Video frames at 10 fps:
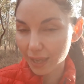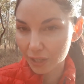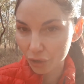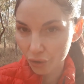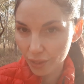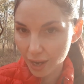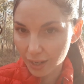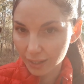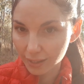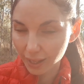They know they
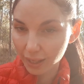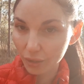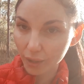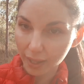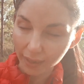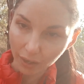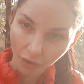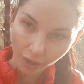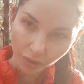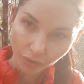need to heal, and they're
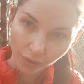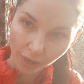going through